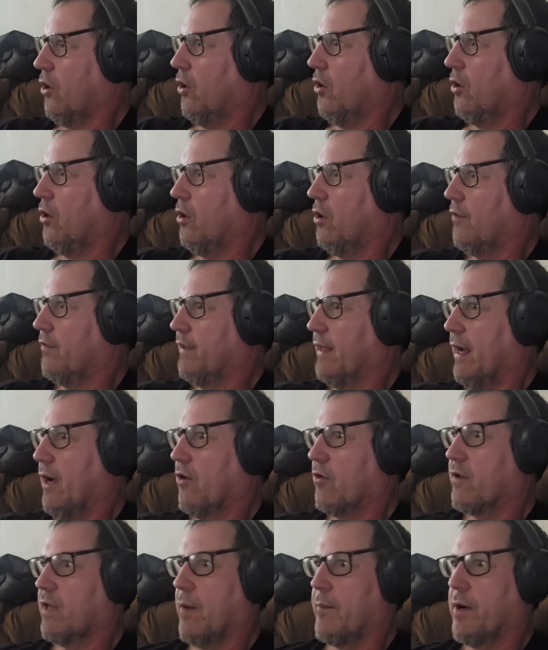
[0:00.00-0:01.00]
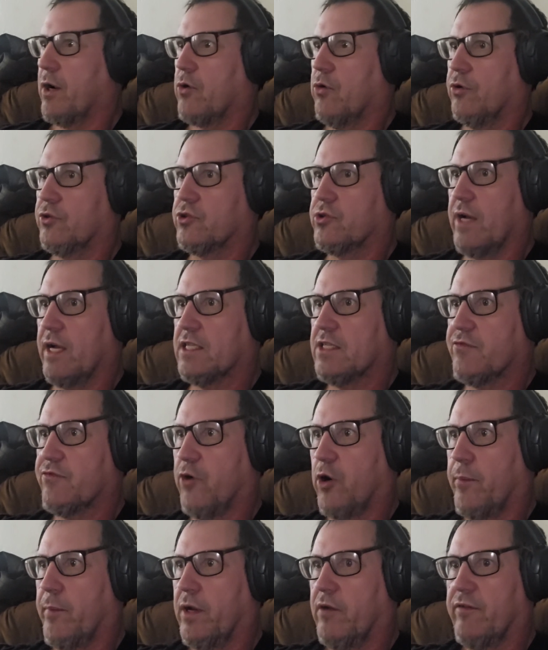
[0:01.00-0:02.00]
all the alchemical
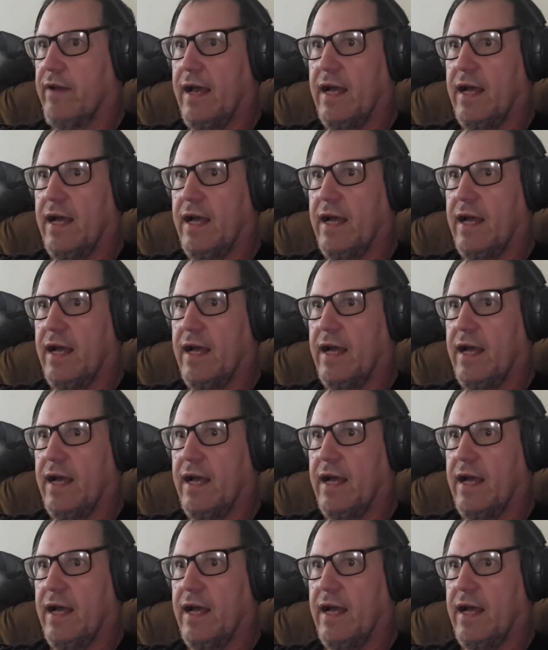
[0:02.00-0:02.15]
transformative